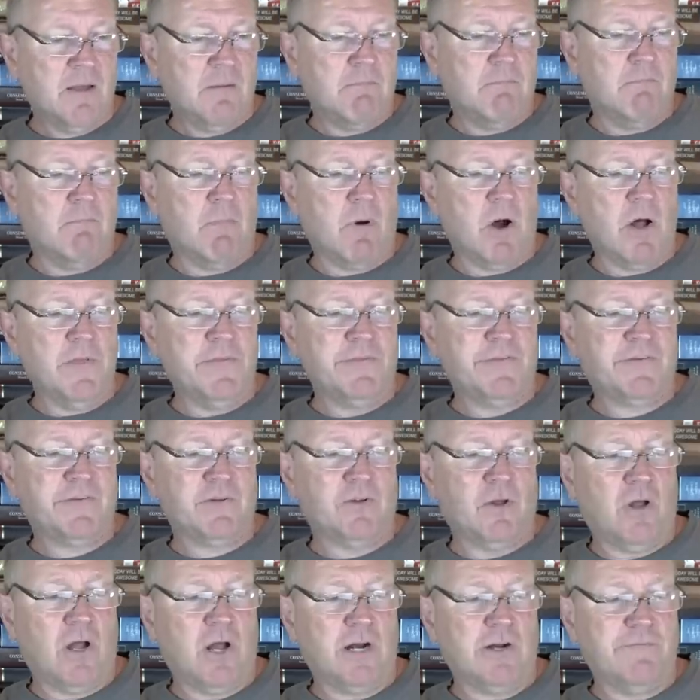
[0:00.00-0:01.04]

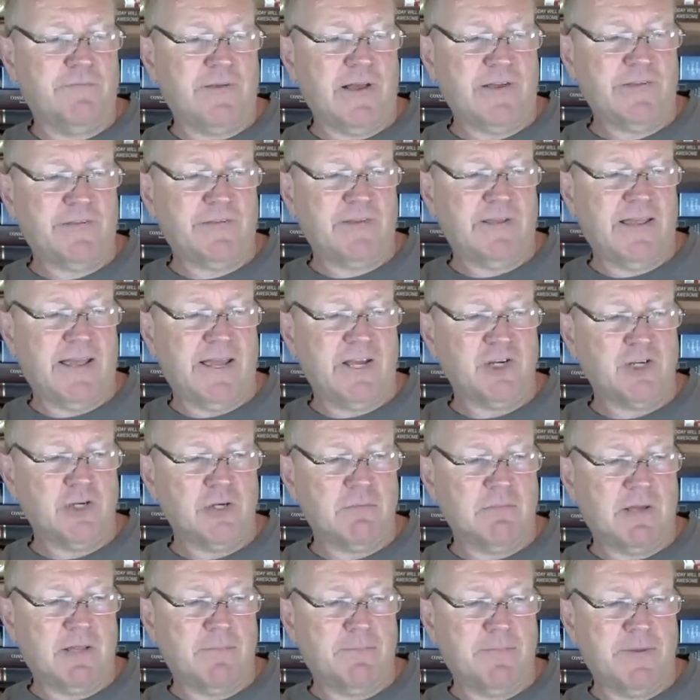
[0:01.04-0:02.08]
Months-long
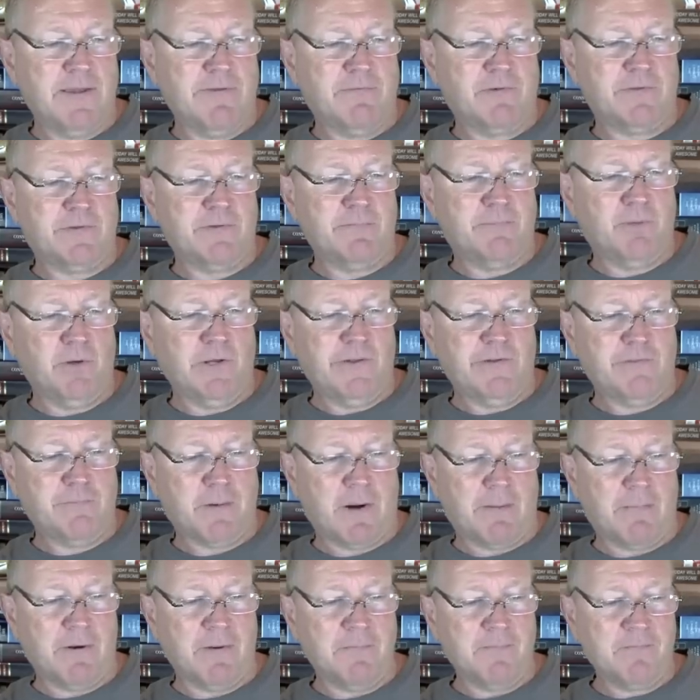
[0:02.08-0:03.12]
investigation by the Beaverton Police
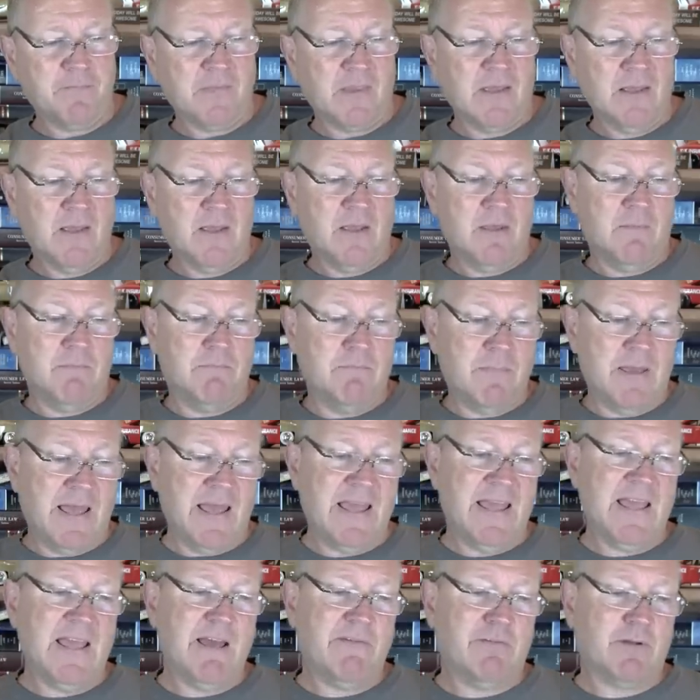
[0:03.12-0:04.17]
Department
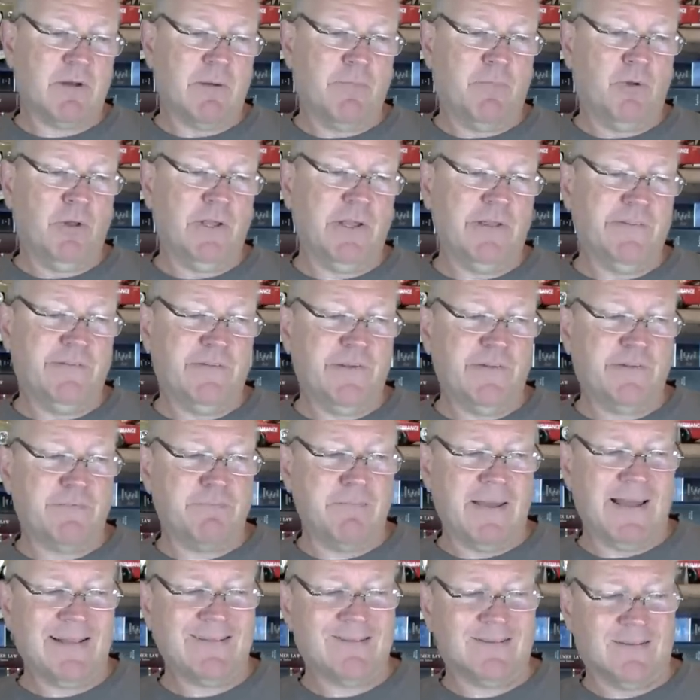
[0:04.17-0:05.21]
may have completely
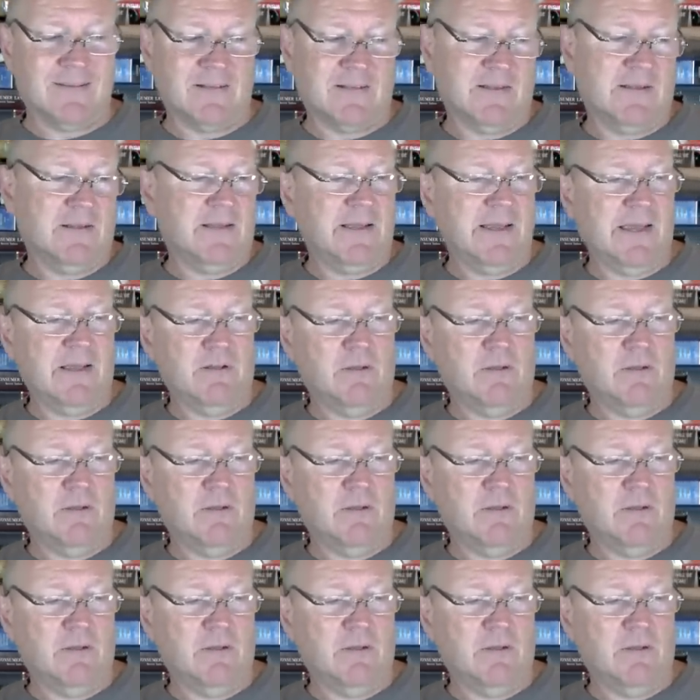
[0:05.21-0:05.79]
dismantled a